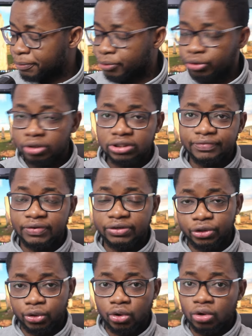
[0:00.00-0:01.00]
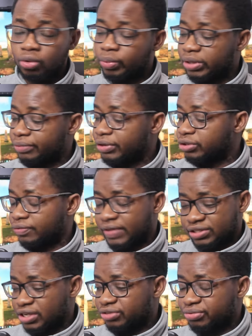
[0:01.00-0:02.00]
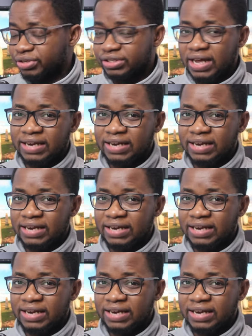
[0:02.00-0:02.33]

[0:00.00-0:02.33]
productive on the go with a range of accessories